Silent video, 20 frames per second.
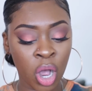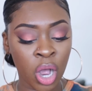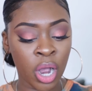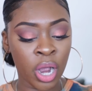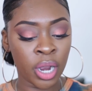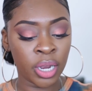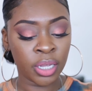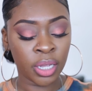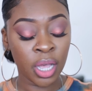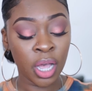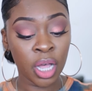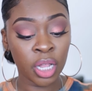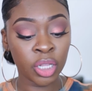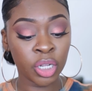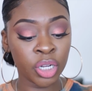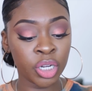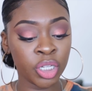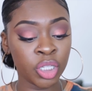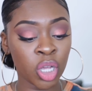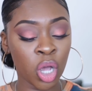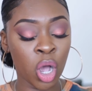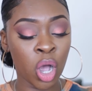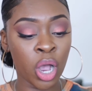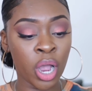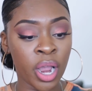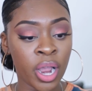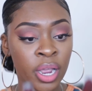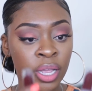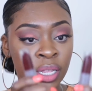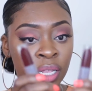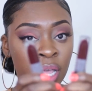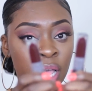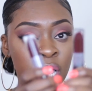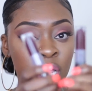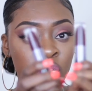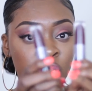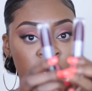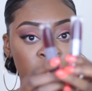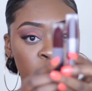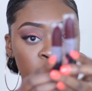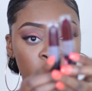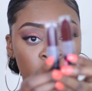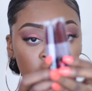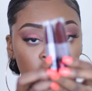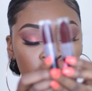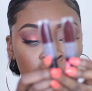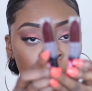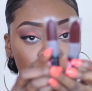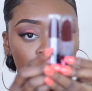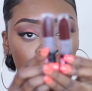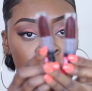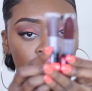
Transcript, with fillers: are colors are two